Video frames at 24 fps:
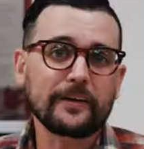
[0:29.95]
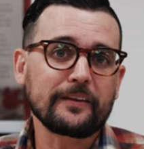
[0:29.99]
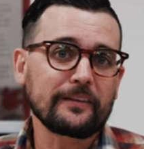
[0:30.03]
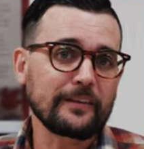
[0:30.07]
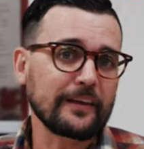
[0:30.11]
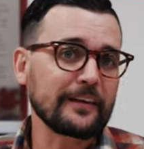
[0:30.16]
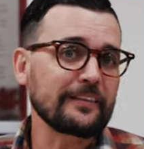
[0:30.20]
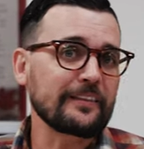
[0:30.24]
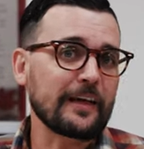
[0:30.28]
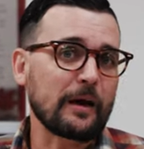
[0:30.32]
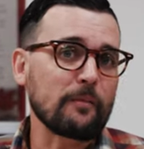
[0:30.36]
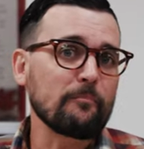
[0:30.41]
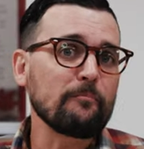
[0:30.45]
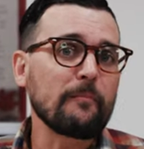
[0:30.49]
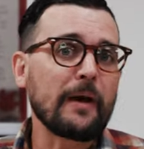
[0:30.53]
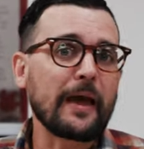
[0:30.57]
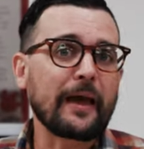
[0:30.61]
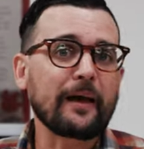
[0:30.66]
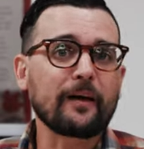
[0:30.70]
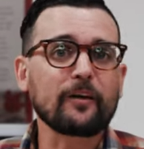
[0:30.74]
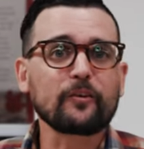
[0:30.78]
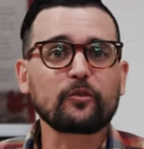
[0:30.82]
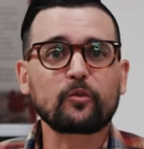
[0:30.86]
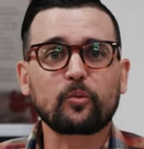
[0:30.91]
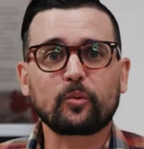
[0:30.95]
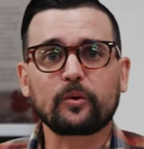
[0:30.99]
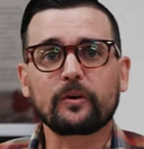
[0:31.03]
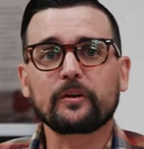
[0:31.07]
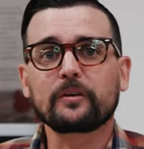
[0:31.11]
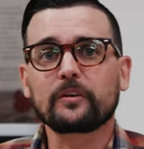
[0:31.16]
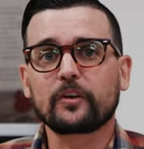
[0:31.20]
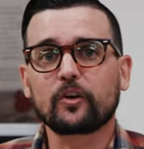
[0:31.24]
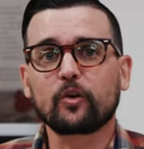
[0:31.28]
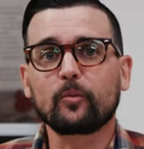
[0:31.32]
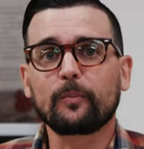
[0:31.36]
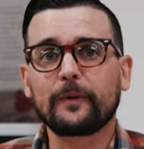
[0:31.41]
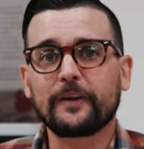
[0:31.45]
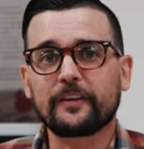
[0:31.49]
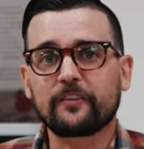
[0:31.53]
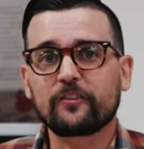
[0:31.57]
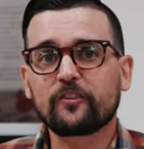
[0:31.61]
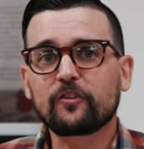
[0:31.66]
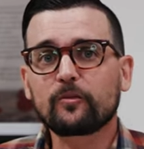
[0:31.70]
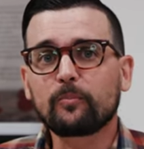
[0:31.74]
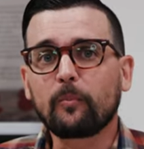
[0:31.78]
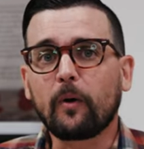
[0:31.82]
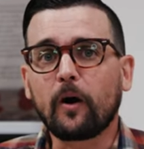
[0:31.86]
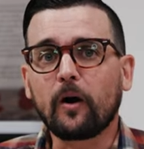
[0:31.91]
think that males were a little
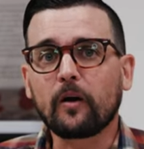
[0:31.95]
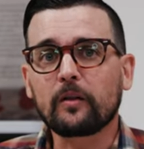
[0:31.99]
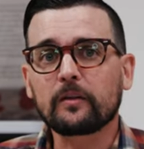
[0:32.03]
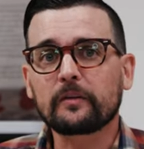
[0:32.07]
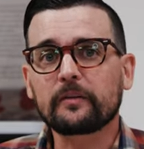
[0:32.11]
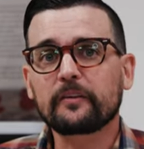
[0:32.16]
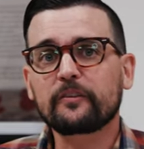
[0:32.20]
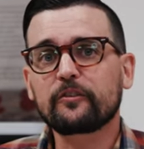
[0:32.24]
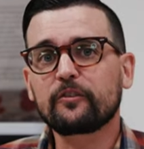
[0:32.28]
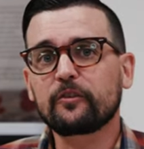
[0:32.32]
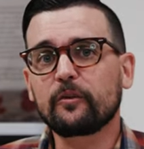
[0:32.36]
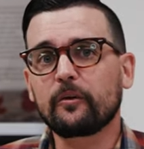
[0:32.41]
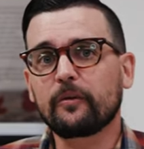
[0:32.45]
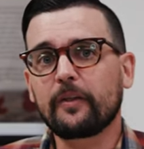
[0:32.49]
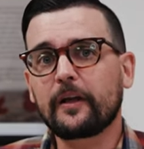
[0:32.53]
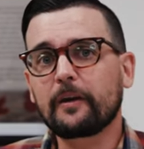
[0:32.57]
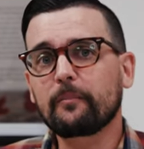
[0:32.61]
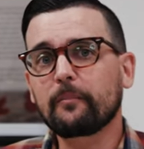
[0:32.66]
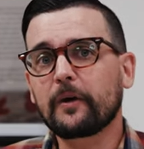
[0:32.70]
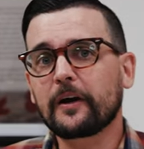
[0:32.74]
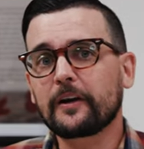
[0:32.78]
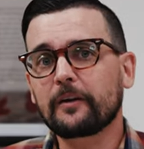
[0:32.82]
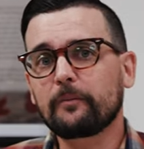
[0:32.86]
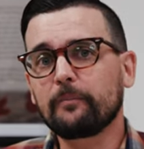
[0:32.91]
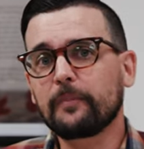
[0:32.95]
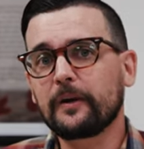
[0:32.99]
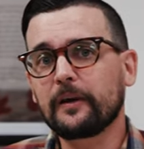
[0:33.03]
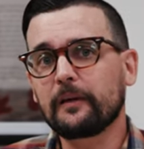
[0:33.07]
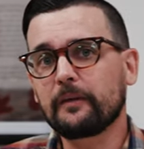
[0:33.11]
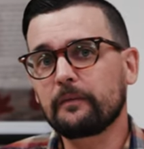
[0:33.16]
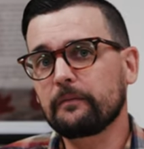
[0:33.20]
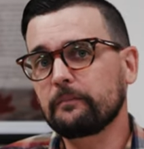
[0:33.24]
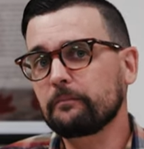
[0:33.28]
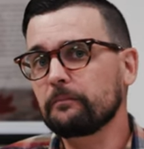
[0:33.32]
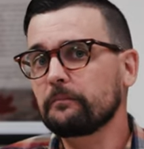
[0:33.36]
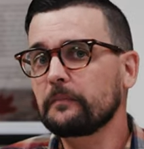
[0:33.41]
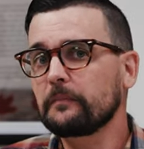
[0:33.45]
bit smaller, so they might have been